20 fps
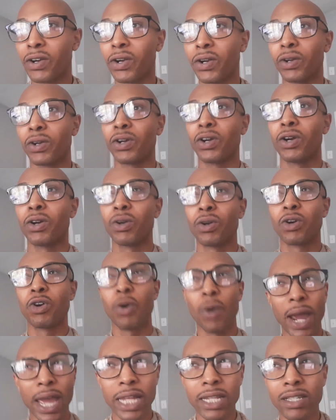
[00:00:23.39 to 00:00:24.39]
her, her
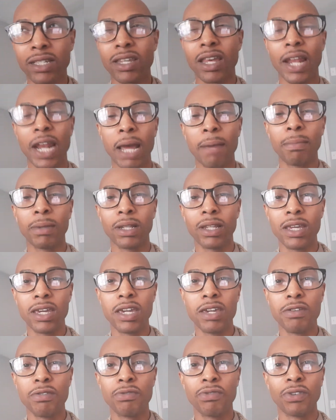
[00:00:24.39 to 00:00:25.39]
grandson, I
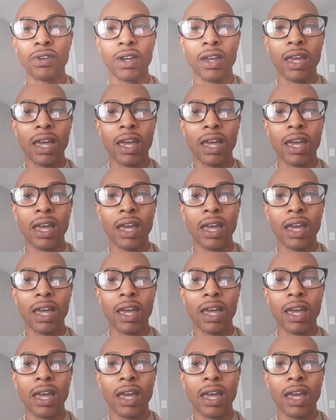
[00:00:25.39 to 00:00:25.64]
believe,